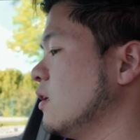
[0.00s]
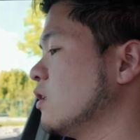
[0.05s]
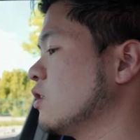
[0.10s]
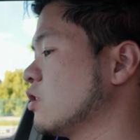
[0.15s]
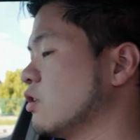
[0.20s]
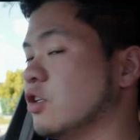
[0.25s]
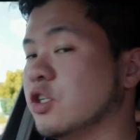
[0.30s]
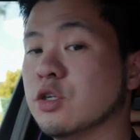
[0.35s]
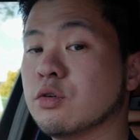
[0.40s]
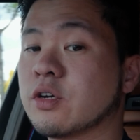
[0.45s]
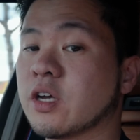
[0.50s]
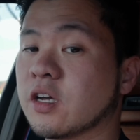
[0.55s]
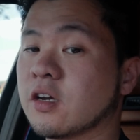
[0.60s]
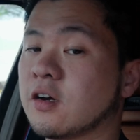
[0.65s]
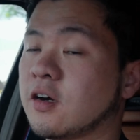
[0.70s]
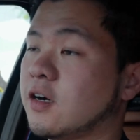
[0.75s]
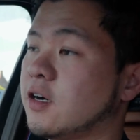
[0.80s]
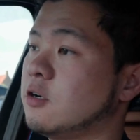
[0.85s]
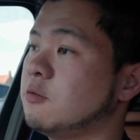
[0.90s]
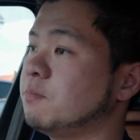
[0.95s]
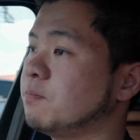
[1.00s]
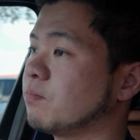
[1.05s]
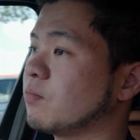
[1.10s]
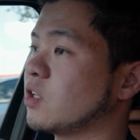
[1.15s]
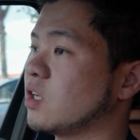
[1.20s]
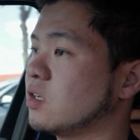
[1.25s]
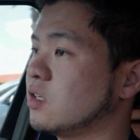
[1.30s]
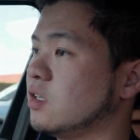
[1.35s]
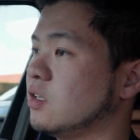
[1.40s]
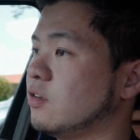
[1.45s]
So UK car
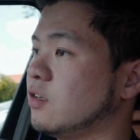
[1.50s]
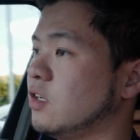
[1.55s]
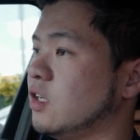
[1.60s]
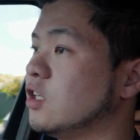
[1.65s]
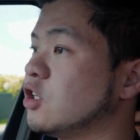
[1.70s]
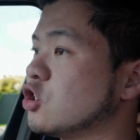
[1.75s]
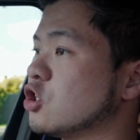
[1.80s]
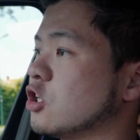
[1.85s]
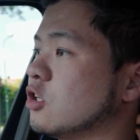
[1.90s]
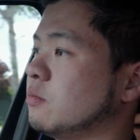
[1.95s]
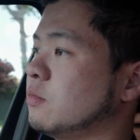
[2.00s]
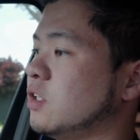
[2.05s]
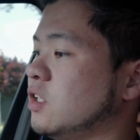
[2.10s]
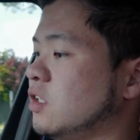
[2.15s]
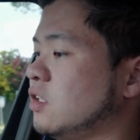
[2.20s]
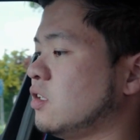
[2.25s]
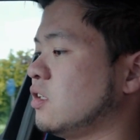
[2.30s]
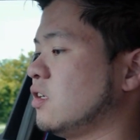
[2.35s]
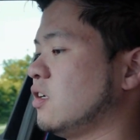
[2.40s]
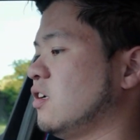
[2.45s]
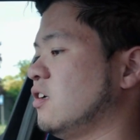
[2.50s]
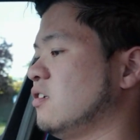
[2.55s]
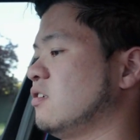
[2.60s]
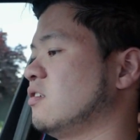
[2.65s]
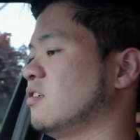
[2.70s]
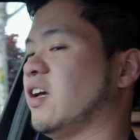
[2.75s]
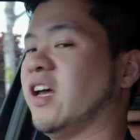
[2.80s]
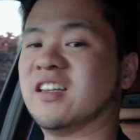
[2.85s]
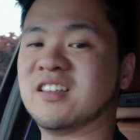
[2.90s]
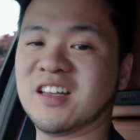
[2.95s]
in Germany,
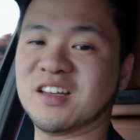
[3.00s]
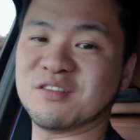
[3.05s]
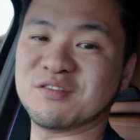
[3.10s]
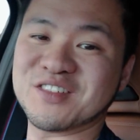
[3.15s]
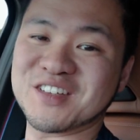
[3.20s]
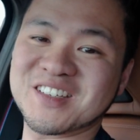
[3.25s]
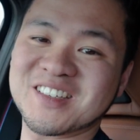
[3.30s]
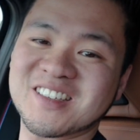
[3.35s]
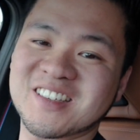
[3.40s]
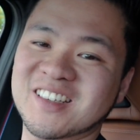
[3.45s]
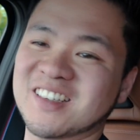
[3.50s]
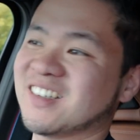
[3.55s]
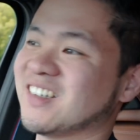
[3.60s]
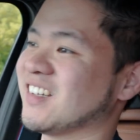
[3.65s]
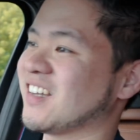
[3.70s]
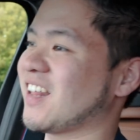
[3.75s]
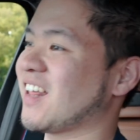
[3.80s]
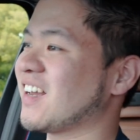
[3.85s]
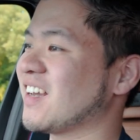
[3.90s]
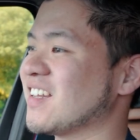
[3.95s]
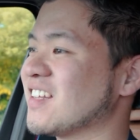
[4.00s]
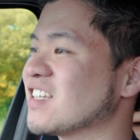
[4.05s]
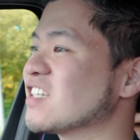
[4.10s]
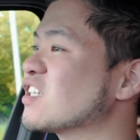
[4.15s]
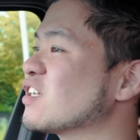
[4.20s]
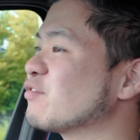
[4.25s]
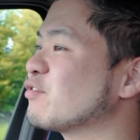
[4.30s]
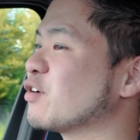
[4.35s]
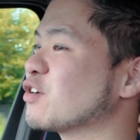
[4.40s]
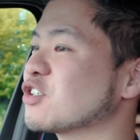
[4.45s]
and then visiting the
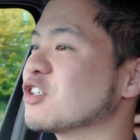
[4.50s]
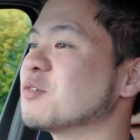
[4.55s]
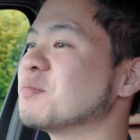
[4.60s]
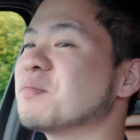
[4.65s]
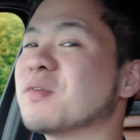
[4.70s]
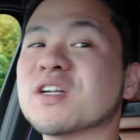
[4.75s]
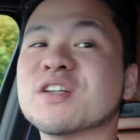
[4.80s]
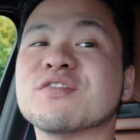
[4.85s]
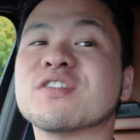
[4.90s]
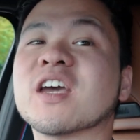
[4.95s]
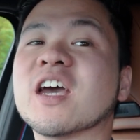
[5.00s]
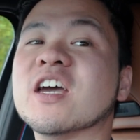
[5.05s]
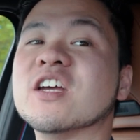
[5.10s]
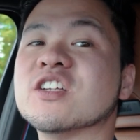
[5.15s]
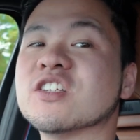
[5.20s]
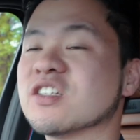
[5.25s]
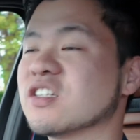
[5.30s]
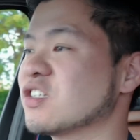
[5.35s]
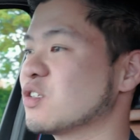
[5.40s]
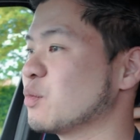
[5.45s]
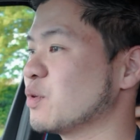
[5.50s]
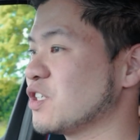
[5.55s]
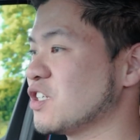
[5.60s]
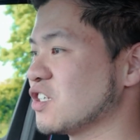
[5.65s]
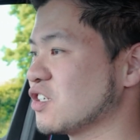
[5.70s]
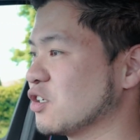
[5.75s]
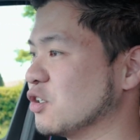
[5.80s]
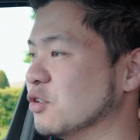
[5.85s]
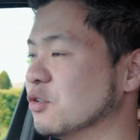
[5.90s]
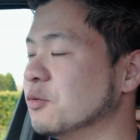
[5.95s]
Netherlands for some modifications, which
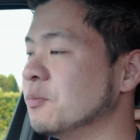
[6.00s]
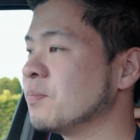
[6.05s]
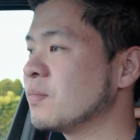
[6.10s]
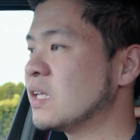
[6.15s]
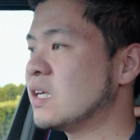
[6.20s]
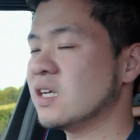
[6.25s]
is cool.